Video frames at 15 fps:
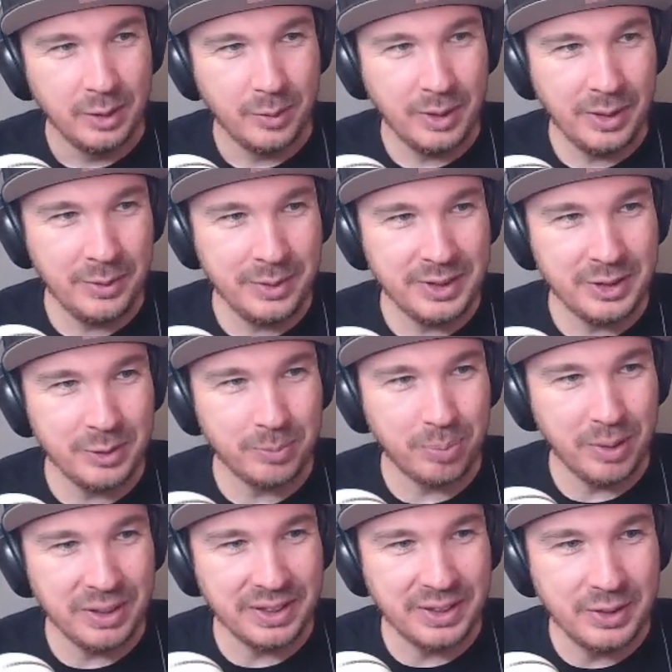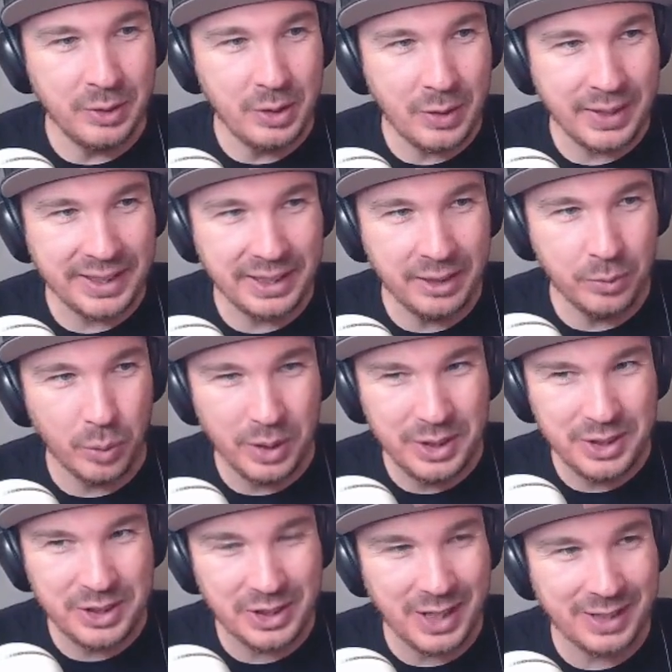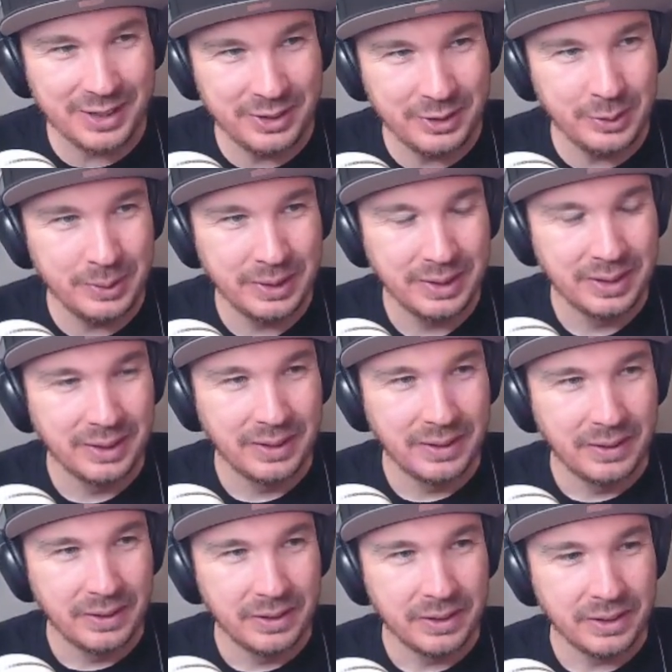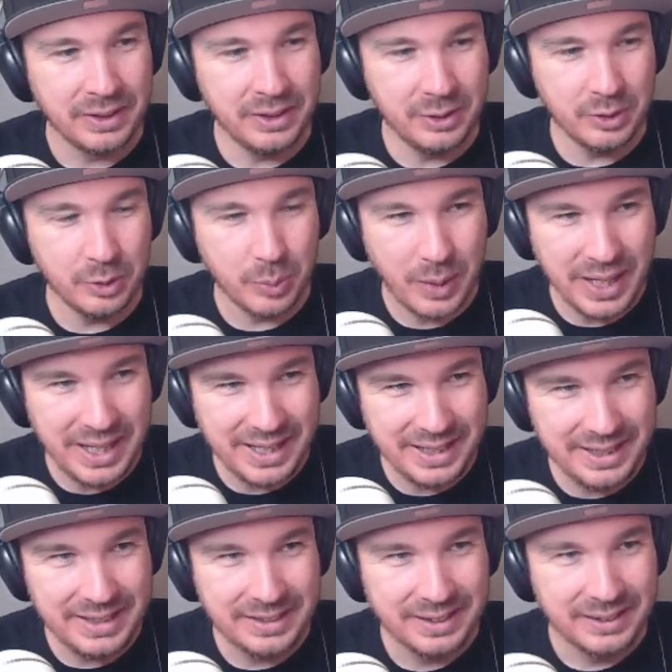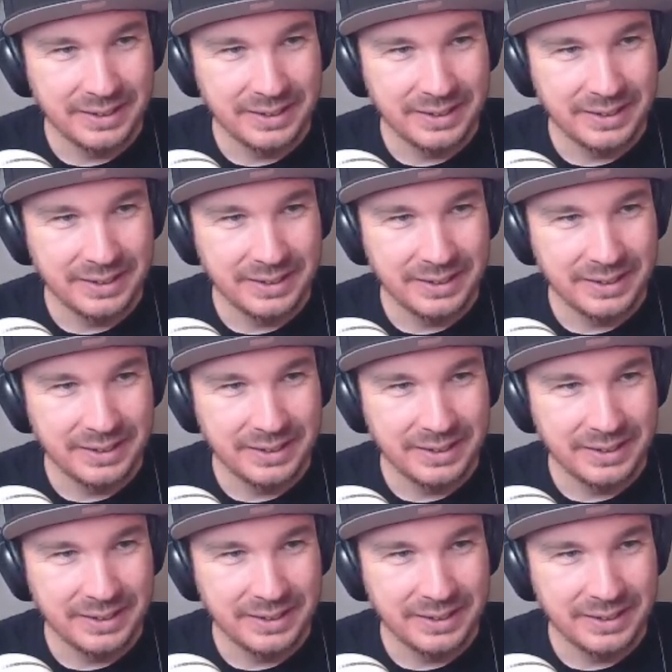Why would you put... You know I can one-shot you. Either way.